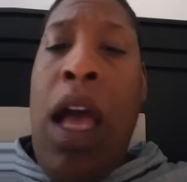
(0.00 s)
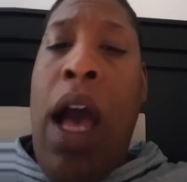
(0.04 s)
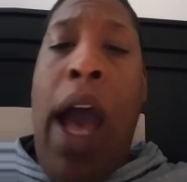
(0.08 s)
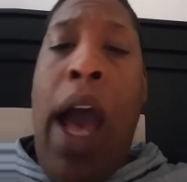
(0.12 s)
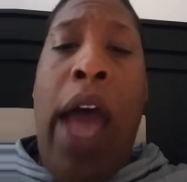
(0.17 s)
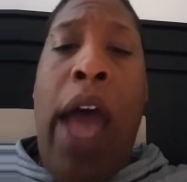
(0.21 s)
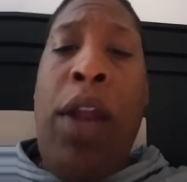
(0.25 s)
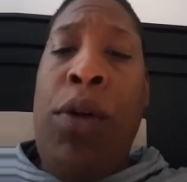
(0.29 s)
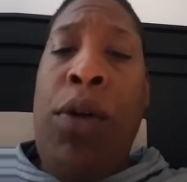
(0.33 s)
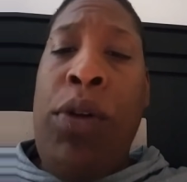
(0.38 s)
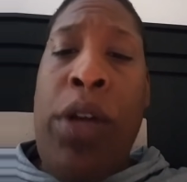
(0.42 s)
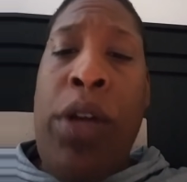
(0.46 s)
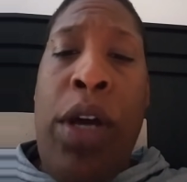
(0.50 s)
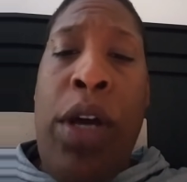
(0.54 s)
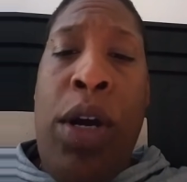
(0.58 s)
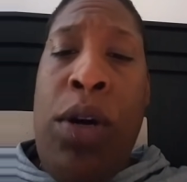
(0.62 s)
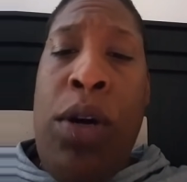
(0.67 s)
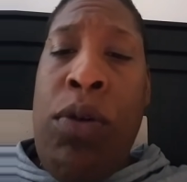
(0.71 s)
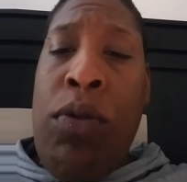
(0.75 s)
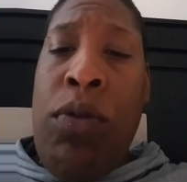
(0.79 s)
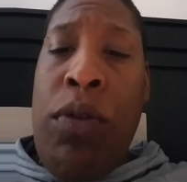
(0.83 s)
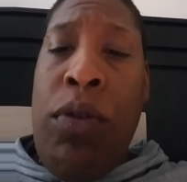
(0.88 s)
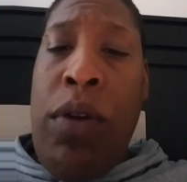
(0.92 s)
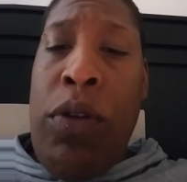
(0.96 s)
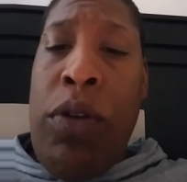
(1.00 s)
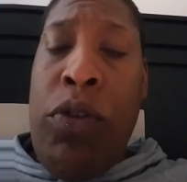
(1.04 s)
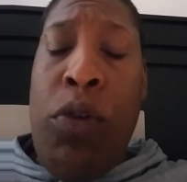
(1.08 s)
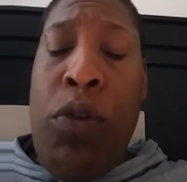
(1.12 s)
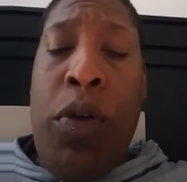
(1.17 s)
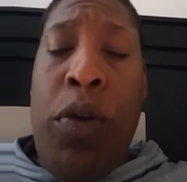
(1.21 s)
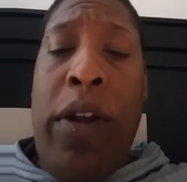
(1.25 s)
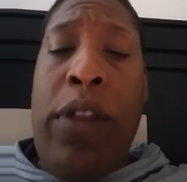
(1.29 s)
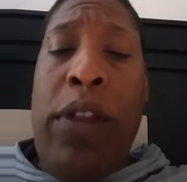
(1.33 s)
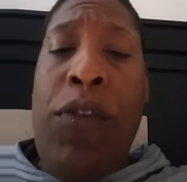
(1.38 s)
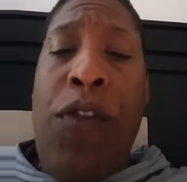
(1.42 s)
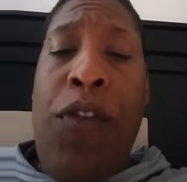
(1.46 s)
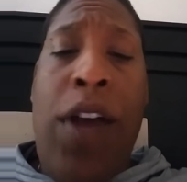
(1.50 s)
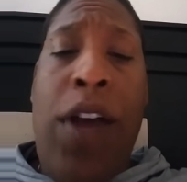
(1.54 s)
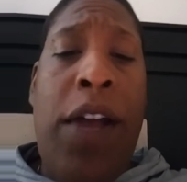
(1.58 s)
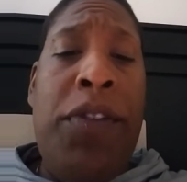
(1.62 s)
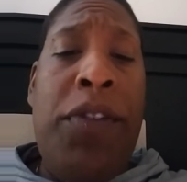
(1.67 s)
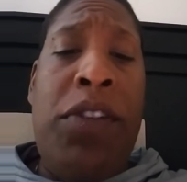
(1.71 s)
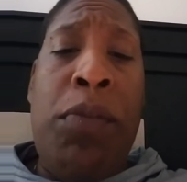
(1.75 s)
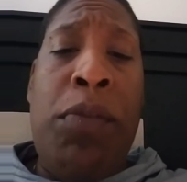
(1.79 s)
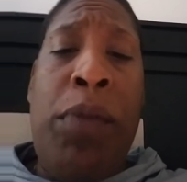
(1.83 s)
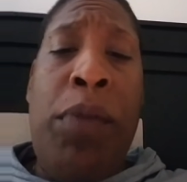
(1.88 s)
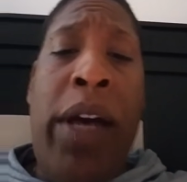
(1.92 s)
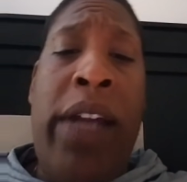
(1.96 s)
I don't know. You're going to have to find
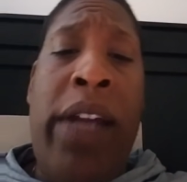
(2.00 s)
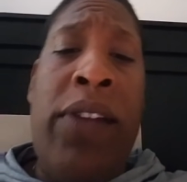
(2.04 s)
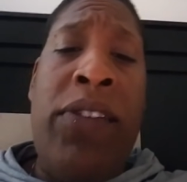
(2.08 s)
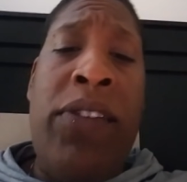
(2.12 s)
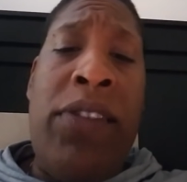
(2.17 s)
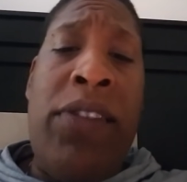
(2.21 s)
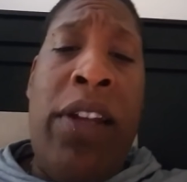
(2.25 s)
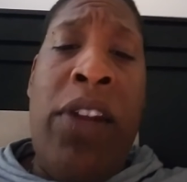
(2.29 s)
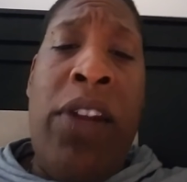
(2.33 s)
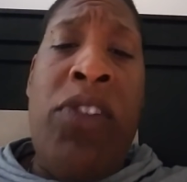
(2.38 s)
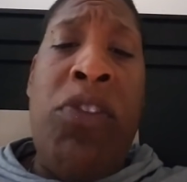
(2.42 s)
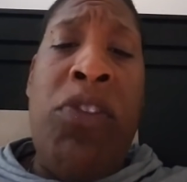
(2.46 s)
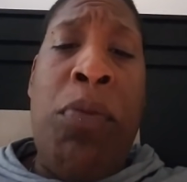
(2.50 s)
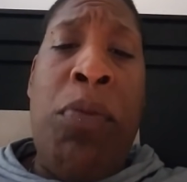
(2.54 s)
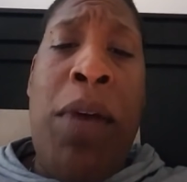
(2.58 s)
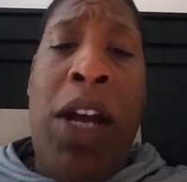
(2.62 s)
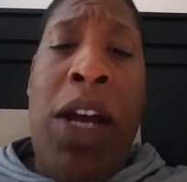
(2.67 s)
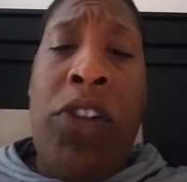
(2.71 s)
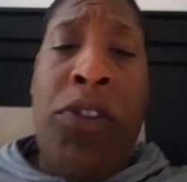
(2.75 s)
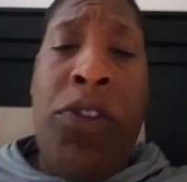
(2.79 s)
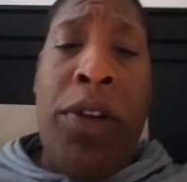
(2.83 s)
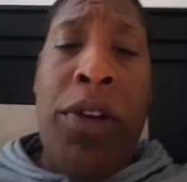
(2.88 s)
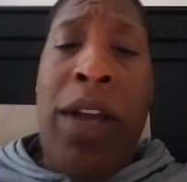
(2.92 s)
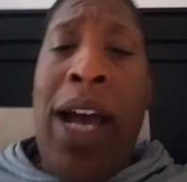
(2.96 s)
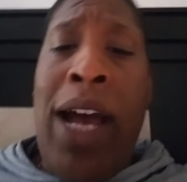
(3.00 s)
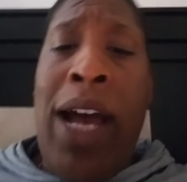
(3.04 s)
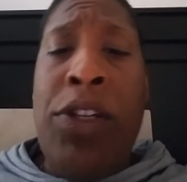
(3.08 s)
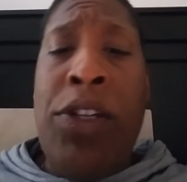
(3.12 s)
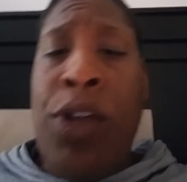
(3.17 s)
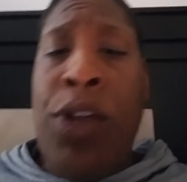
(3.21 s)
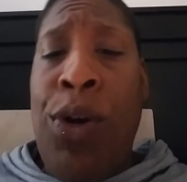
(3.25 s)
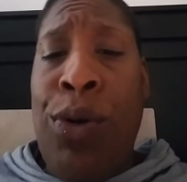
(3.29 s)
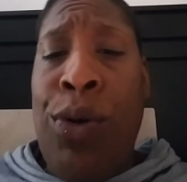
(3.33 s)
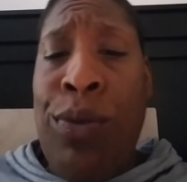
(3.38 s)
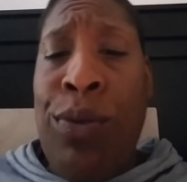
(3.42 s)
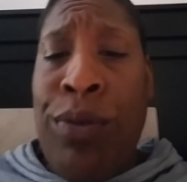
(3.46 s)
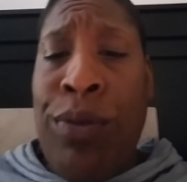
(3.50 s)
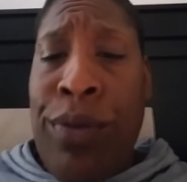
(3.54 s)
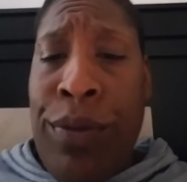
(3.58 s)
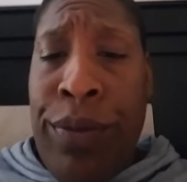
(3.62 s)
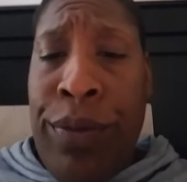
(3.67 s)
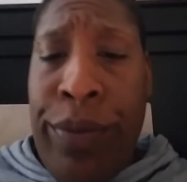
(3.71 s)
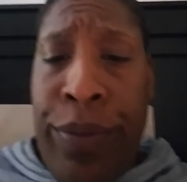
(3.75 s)
somebody to study gematria. I don't.